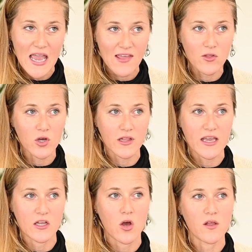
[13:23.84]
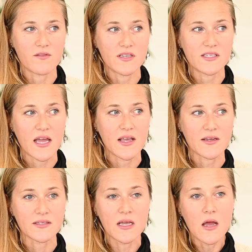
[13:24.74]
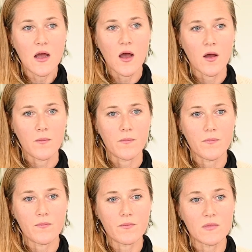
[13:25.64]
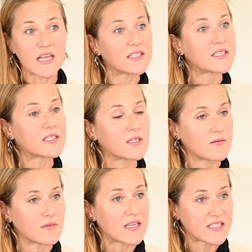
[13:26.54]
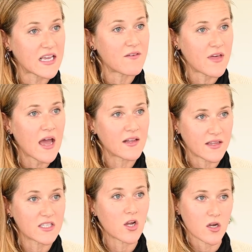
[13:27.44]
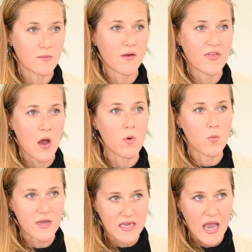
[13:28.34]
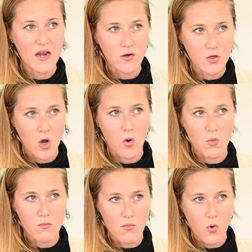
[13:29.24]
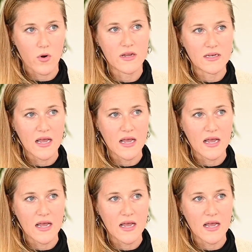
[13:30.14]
can look like in all of these settings. Um, let's let's save that and let's talk about that when we can go more in